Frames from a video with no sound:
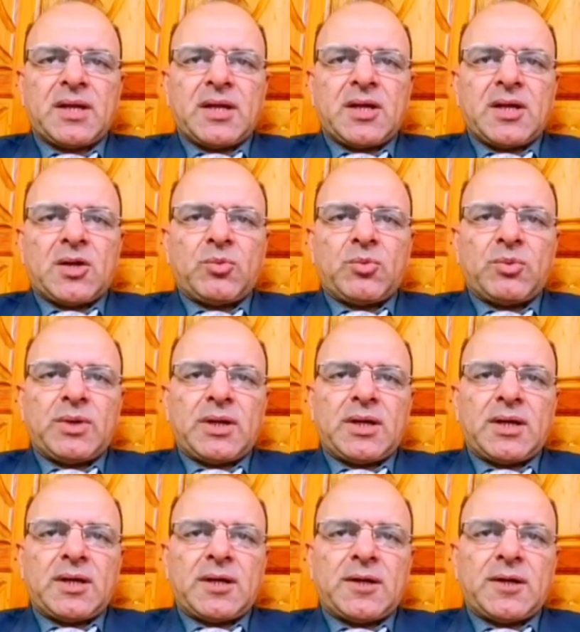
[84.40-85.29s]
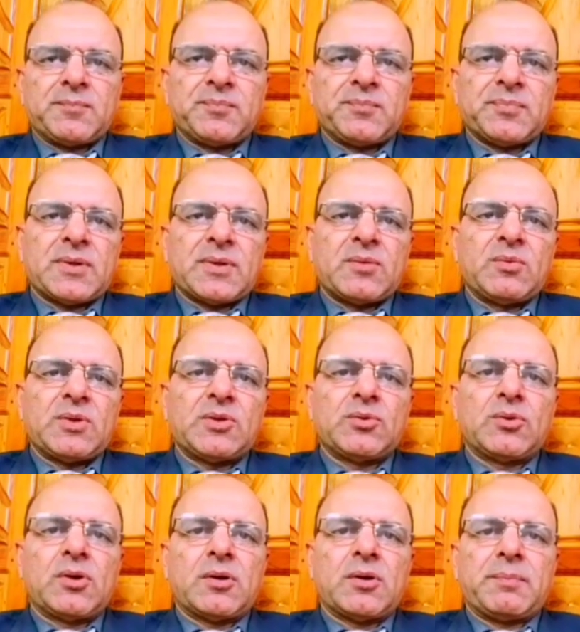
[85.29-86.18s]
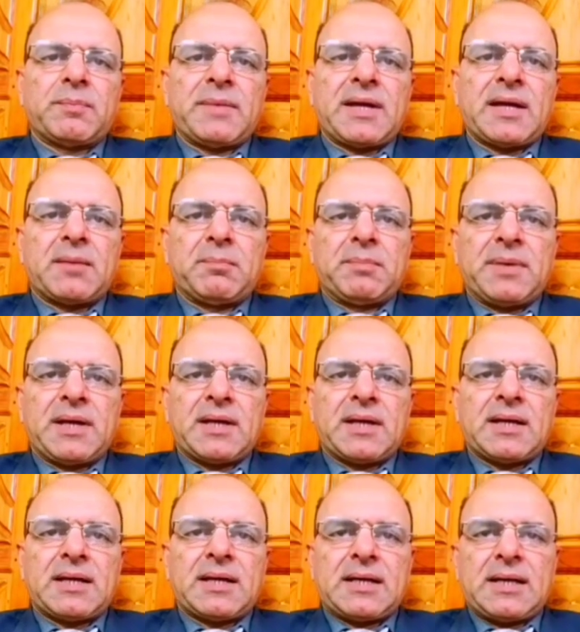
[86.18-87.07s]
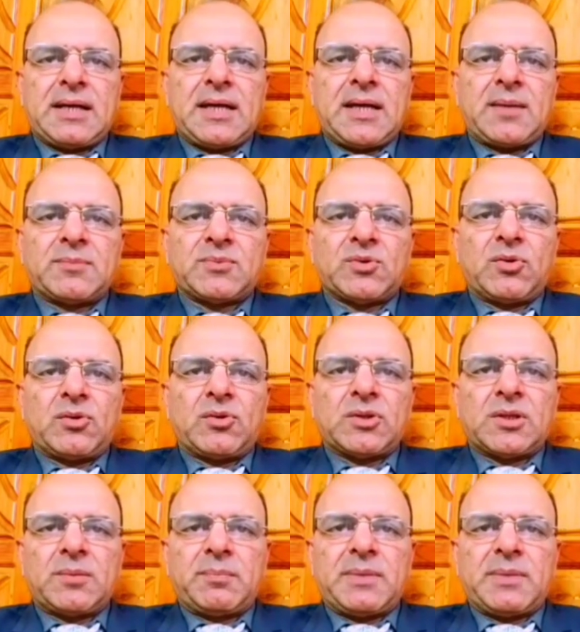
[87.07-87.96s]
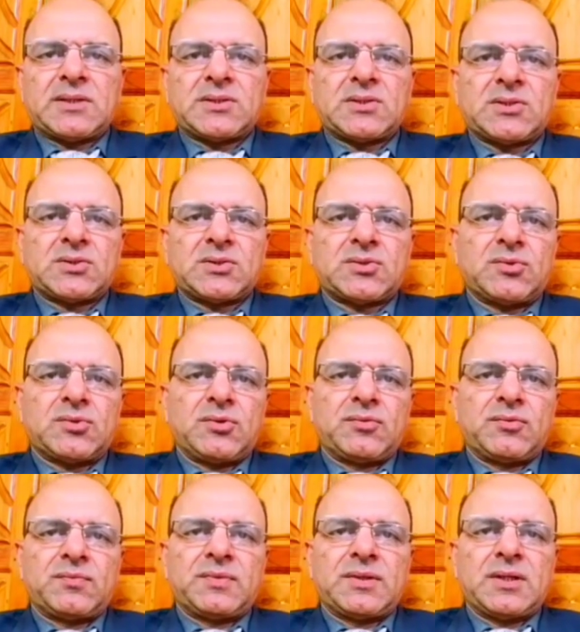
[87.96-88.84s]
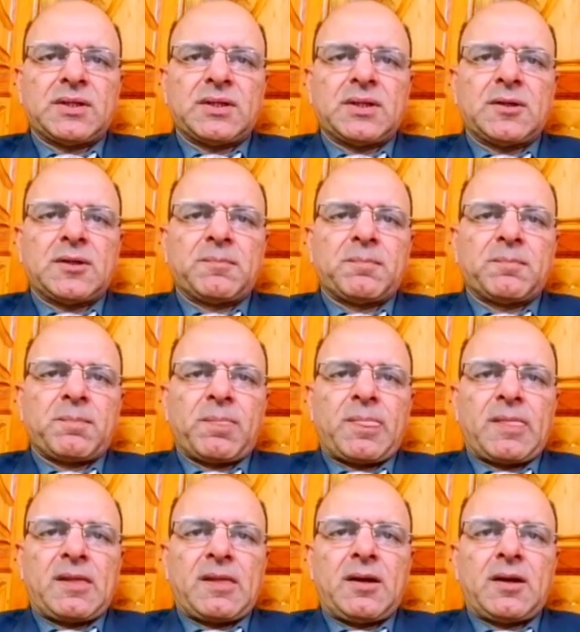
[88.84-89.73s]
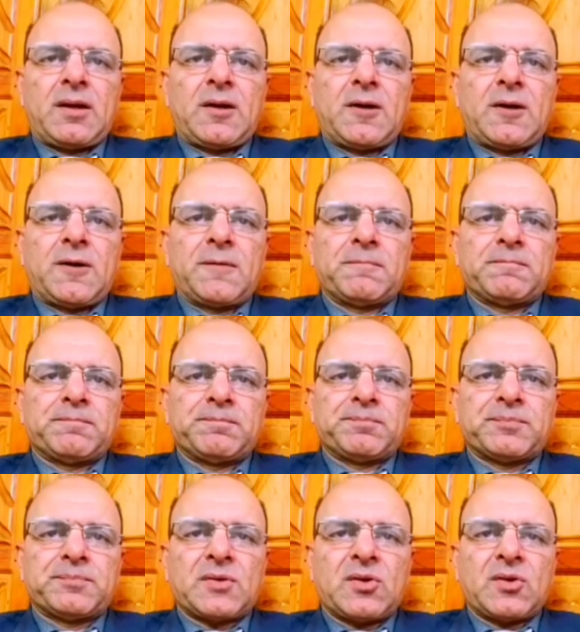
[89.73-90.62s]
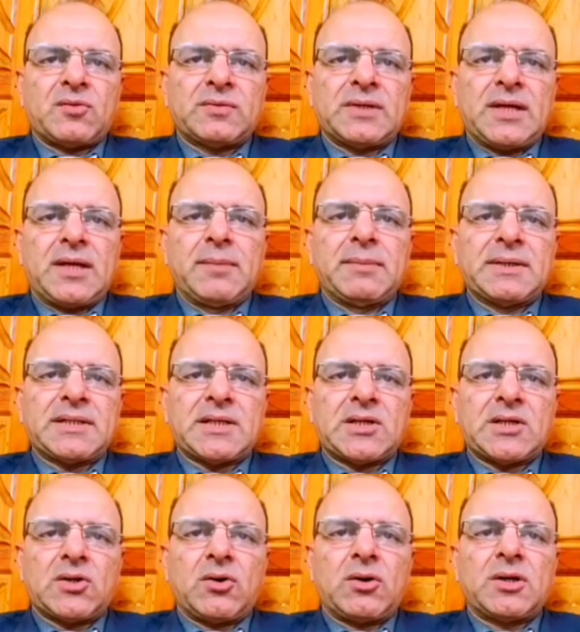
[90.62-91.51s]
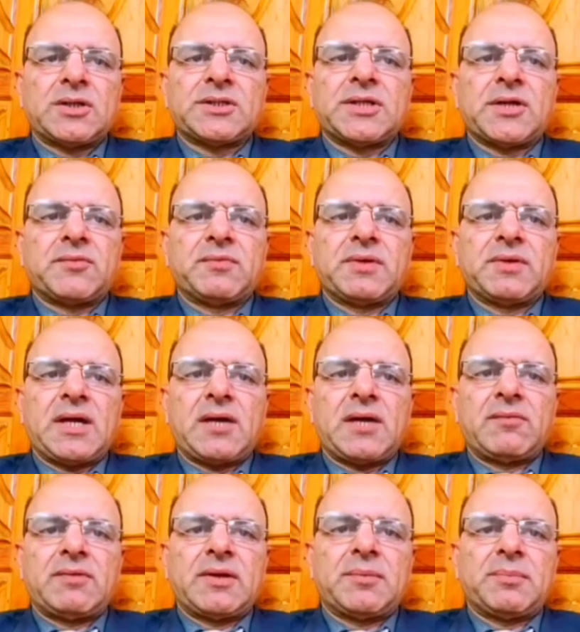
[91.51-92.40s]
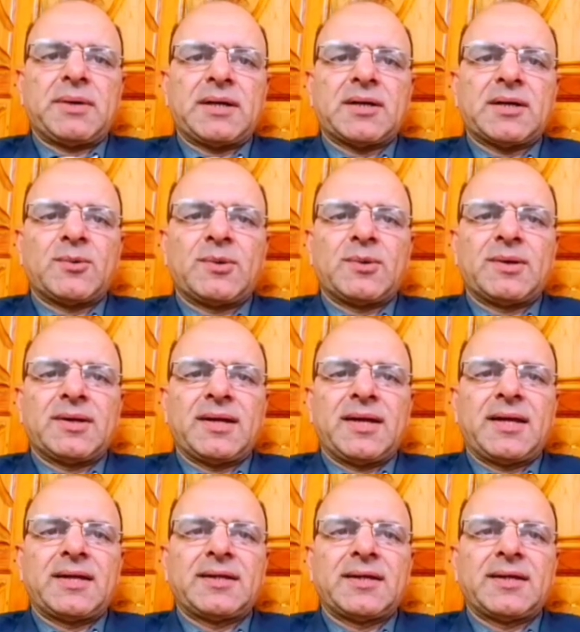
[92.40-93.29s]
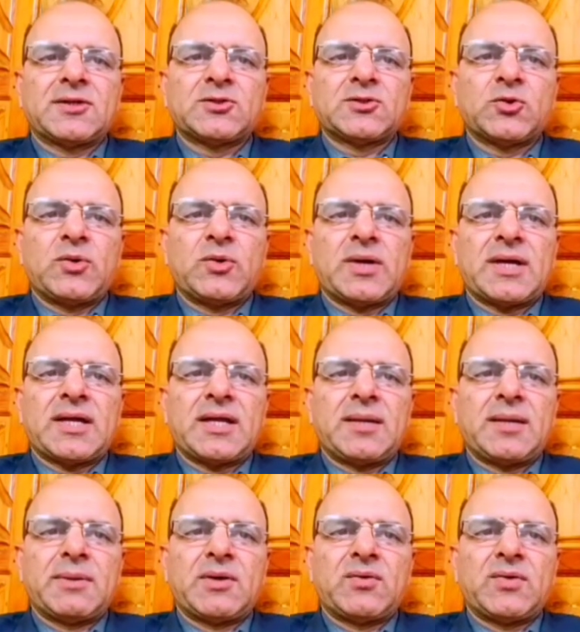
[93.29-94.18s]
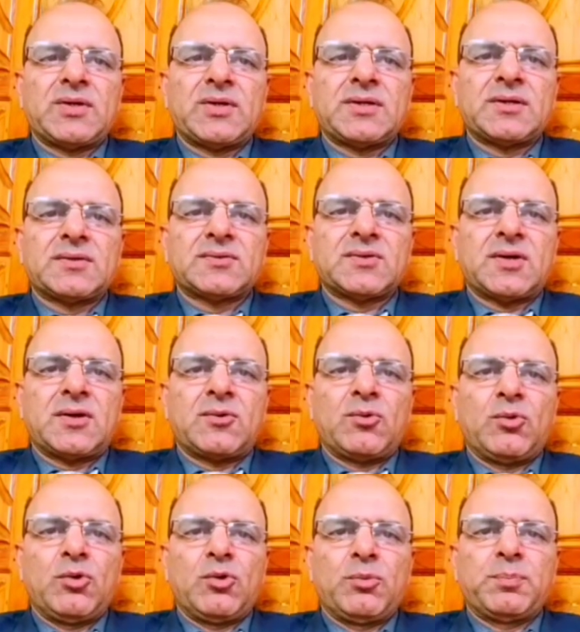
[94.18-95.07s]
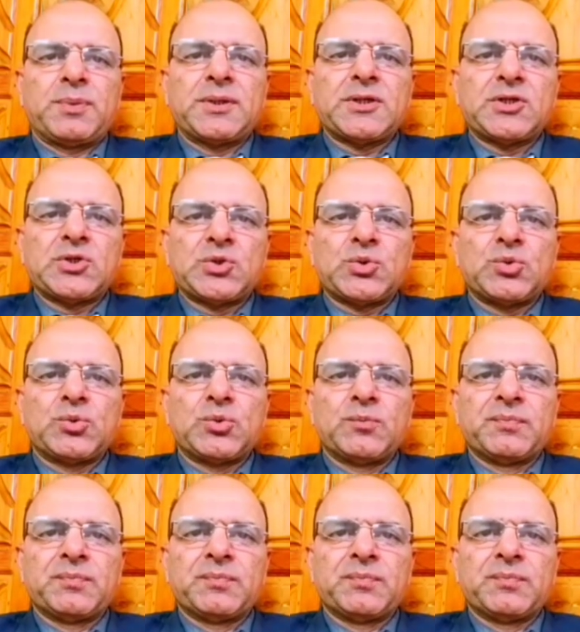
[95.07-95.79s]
where we do not make big claims on the basis of the limited knowledge that we have in particular areas. So academic readers are open to